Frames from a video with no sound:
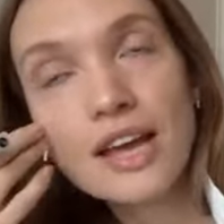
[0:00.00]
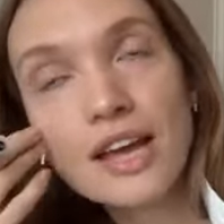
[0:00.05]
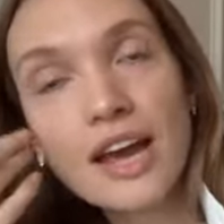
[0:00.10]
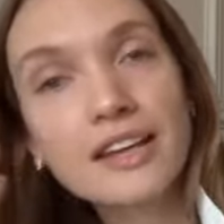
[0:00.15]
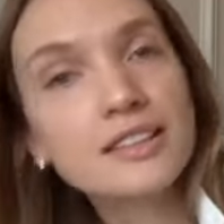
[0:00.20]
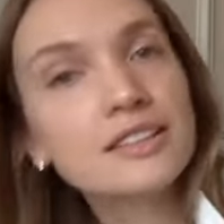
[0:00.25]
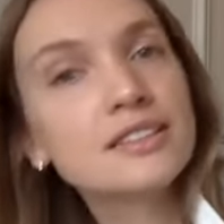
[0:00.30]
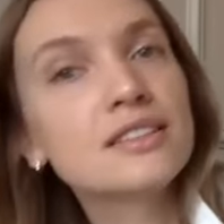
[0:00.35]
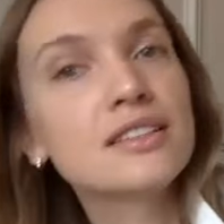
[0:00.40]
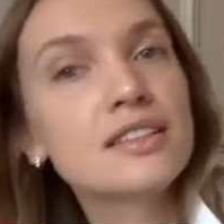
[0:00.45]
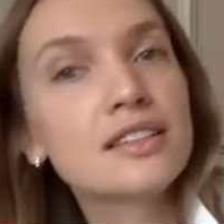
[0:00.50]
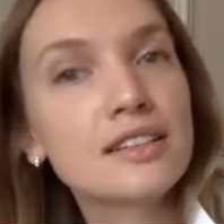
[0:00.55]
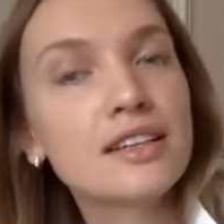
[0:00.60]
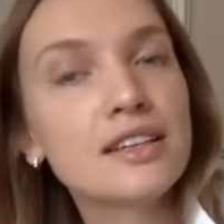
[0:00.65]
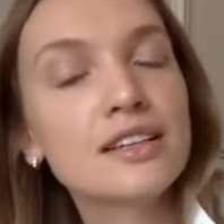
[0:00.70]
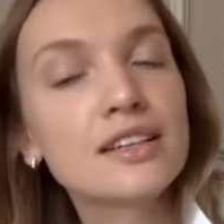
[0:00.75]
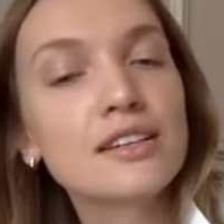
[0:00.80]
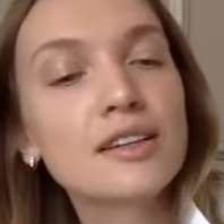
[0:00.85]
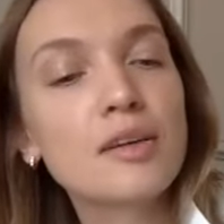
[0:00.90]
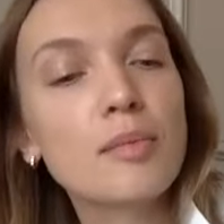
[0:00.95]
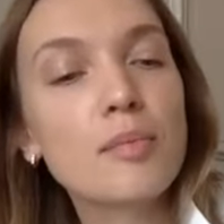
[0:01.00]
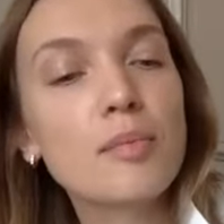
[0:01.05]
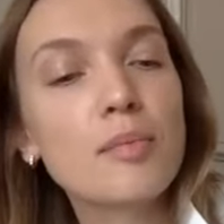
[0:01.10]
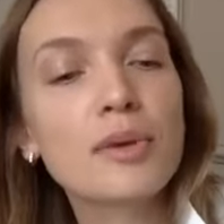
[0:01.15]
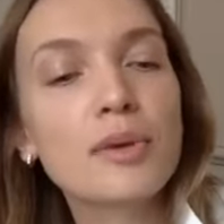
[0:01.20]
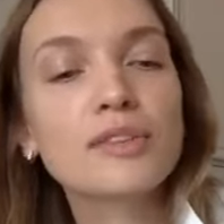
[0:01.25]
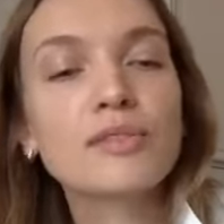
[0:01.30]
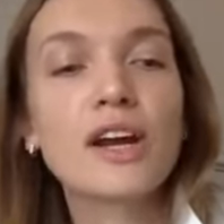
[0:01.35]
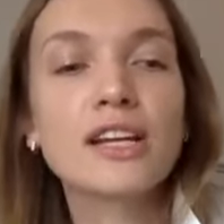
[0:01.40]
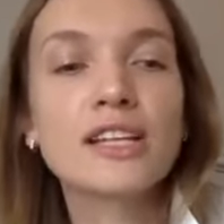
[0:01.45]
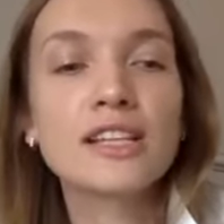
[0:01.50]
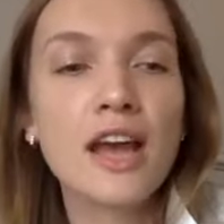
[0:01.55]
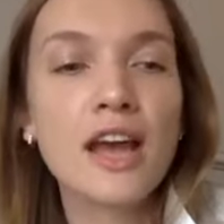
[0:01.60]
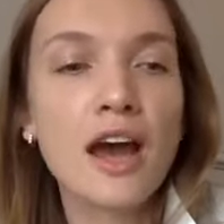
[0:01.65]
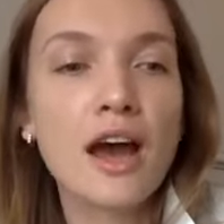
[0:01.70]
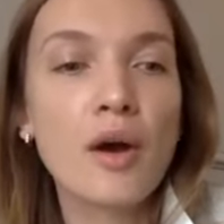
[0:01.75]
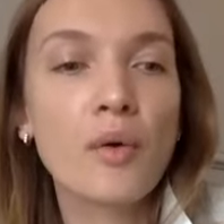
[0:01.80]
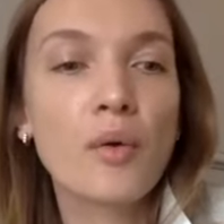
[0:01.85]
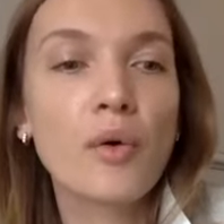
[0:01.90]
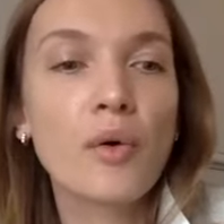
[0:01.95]
didn't need it. But right
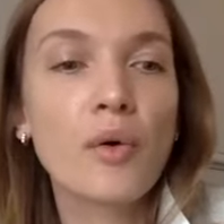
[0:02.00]
now,